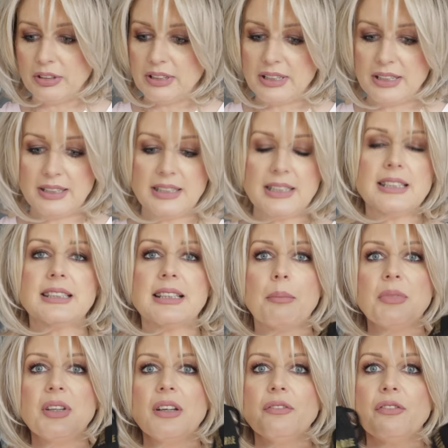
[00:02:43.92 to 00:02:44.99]
This is
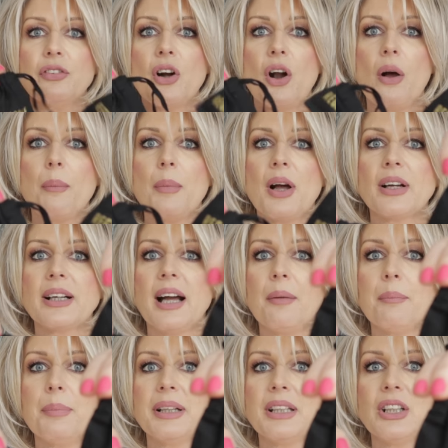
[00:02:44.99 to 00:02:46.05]
something from a
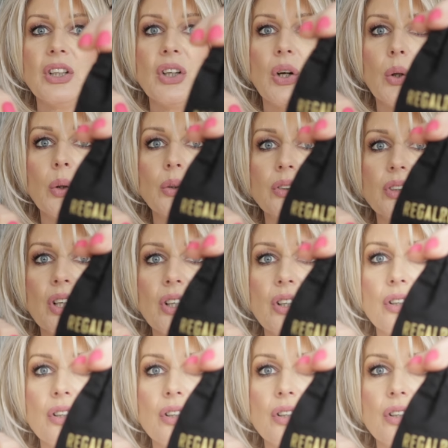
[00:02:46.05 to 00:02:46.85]
company called